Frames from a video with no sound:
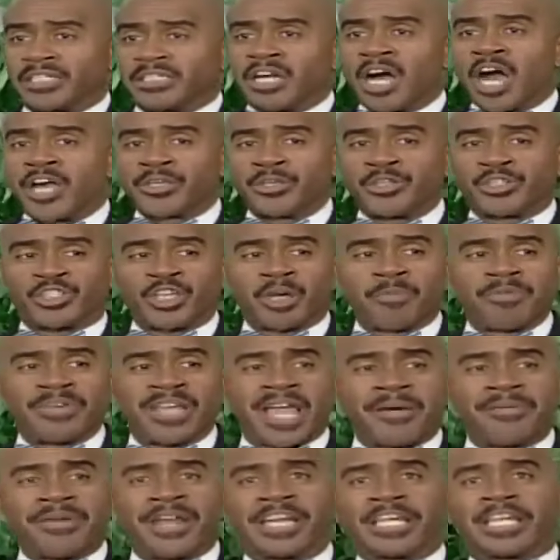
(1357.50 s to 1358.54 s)
God, you should
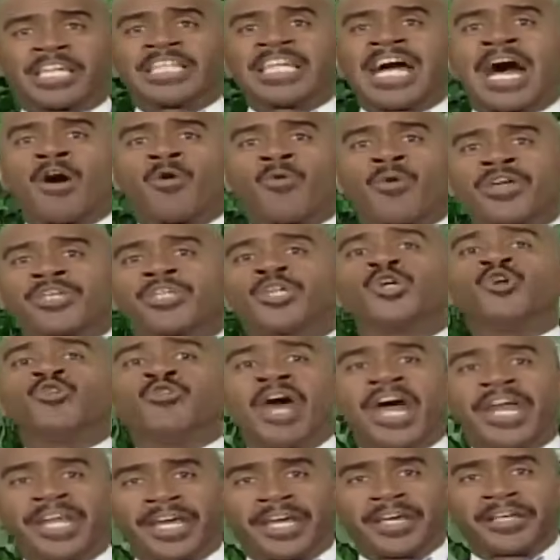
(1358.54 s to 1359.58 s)
be able to get out when you're
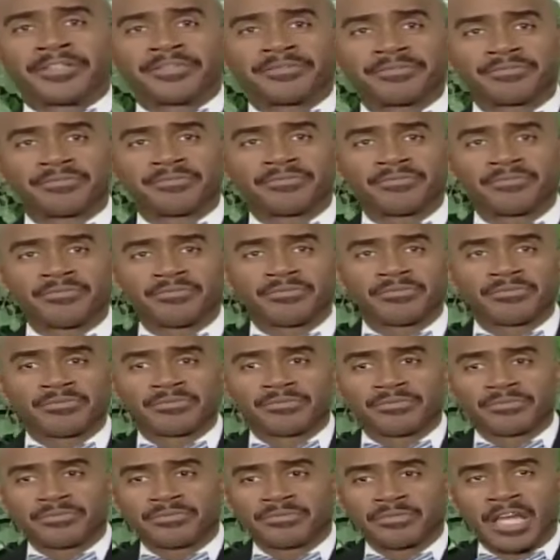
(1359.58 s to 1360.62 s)
ready. That's right.
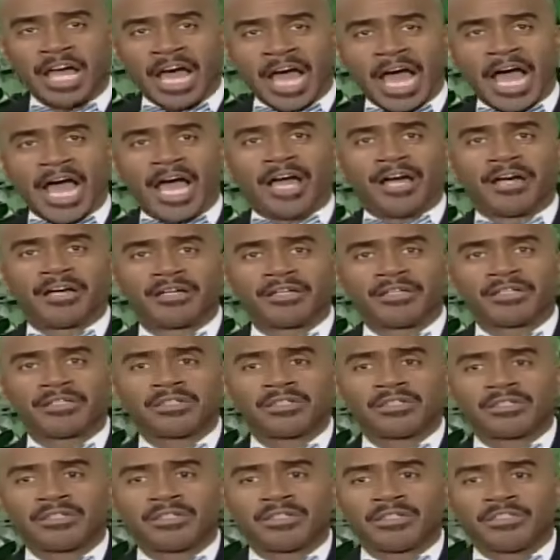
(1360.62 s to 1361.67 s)
Huh? That's
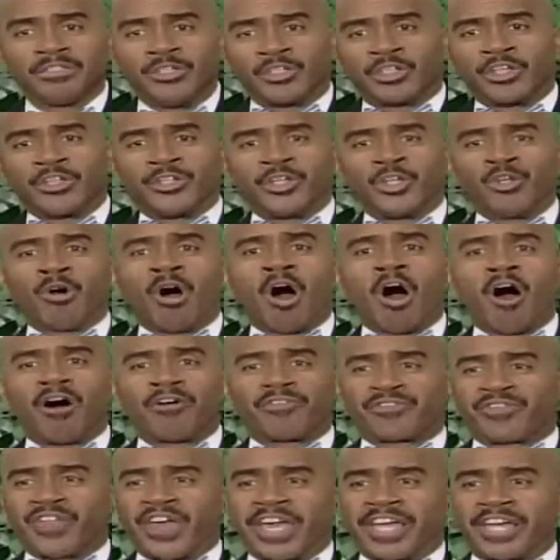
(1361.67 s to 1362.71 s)
right. You can do
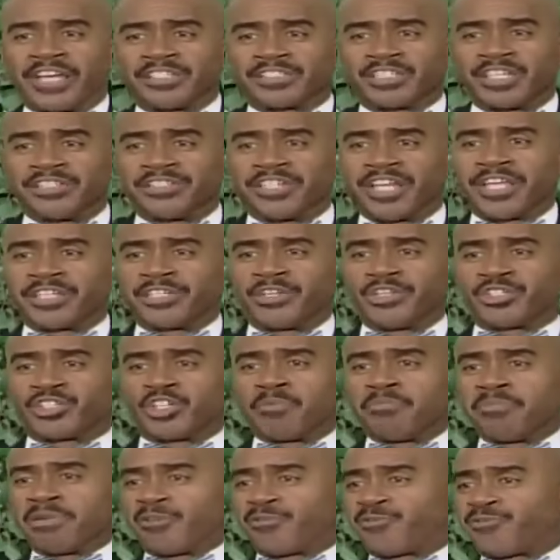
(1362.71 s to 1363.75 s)
all things, and then you
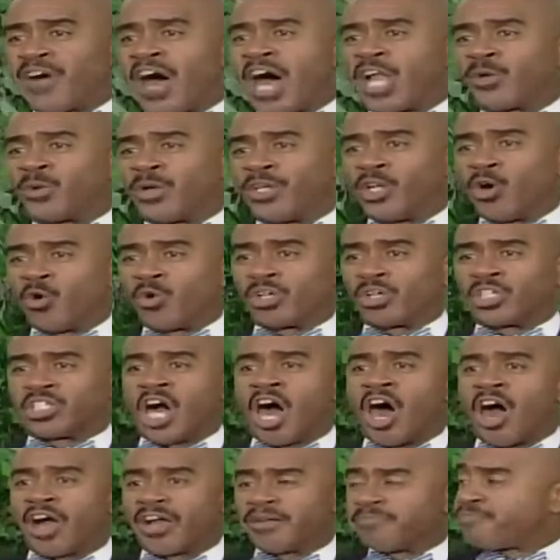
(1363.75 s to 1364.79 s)
shouldn't be following no
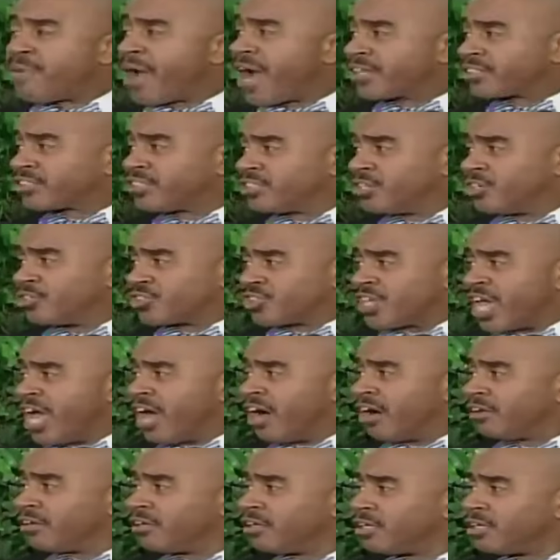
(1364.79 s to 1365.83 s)
guard back to
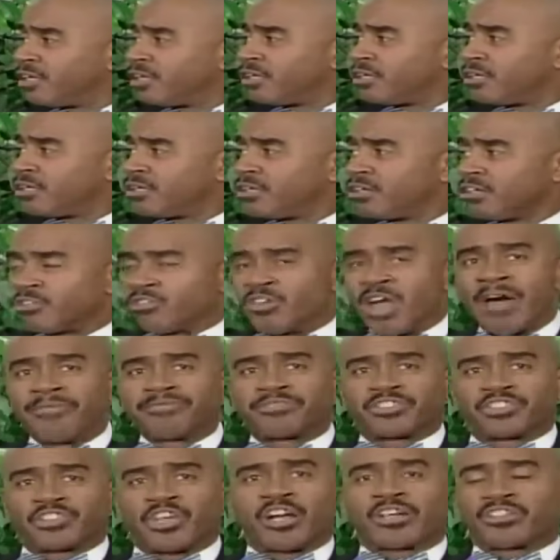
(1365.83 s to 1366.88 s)
yourself. No. You have
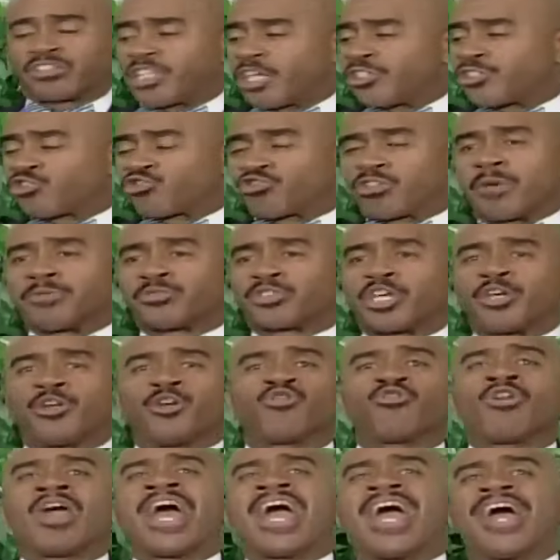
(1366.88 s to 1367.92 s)
took the scripture
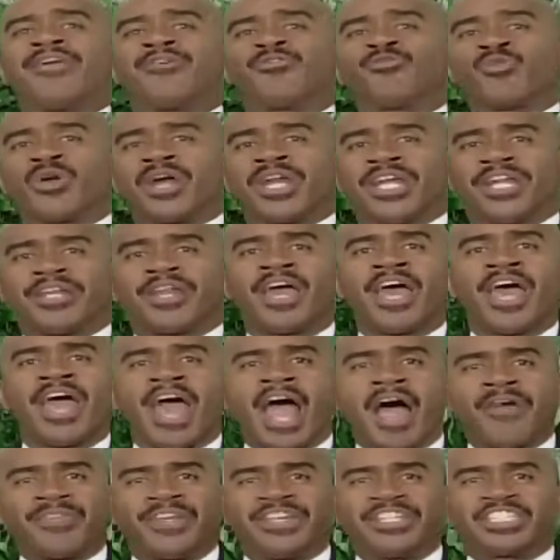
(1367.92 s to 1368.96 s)
and ran with it, with
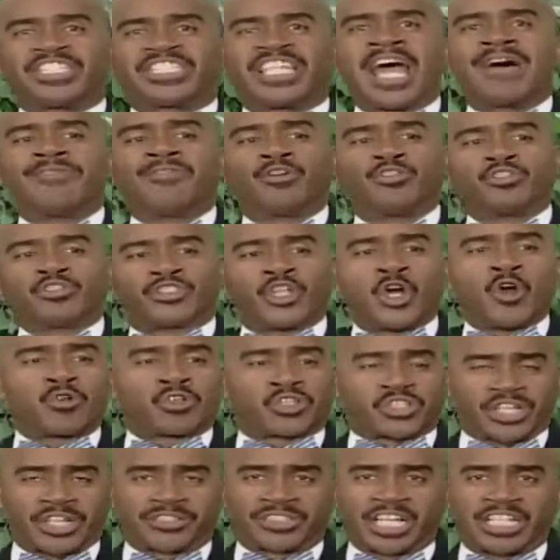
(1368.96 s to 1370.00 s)
and the devil
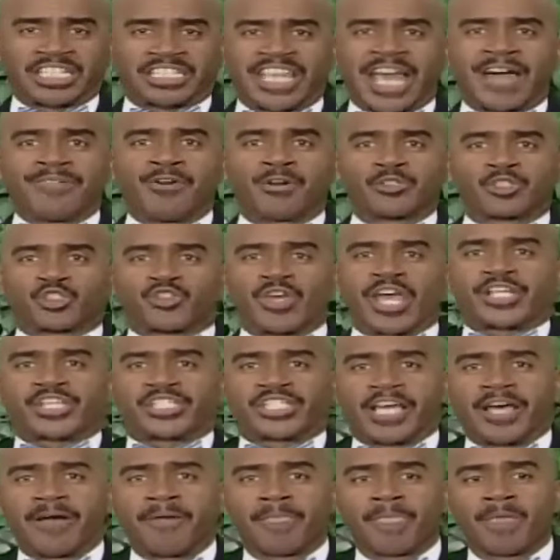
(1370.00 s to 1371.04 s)
duped you, the devil
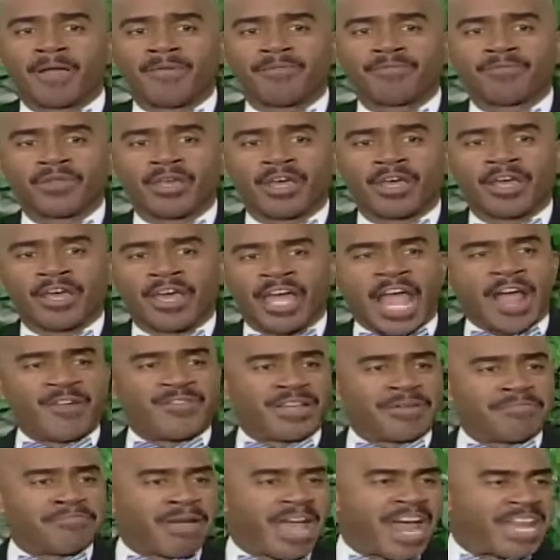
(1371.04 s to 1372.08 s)
tricked you. That's right.
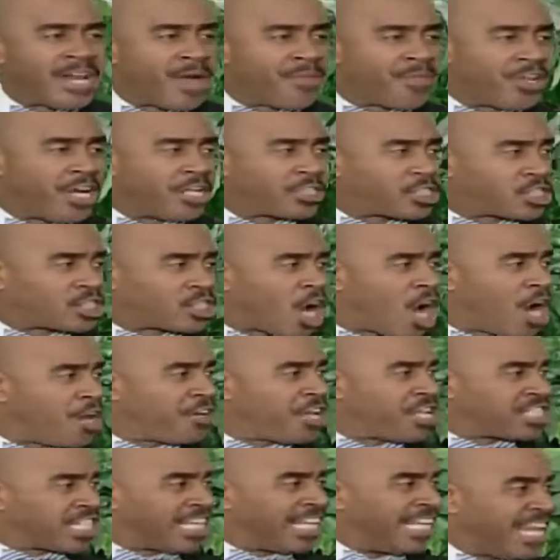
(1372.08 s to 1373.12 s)
Every man under the sun
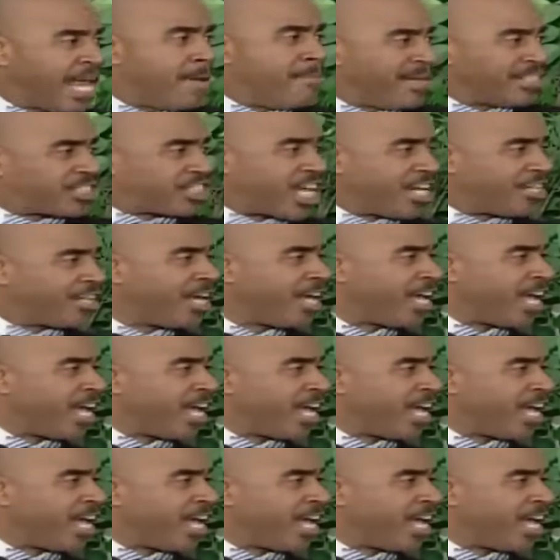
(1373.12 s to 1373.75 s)
is limited